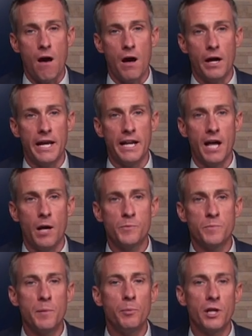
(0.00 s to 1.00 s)
uh, it
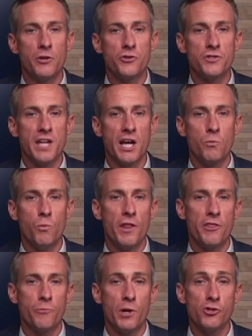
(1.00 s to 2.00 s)
helps people understand
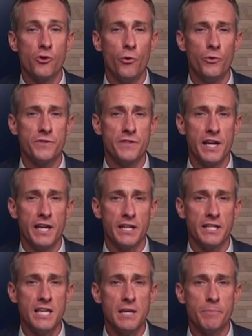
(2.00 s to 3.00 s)
what thresholds they
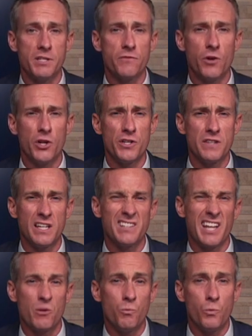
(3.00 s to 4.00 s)
can keep as far as
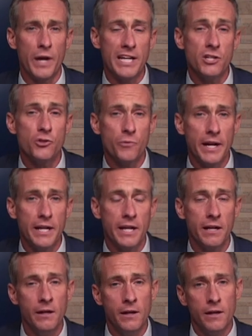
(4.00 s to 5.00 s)
things like weight
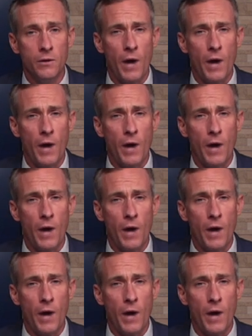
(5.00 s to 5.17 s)
training,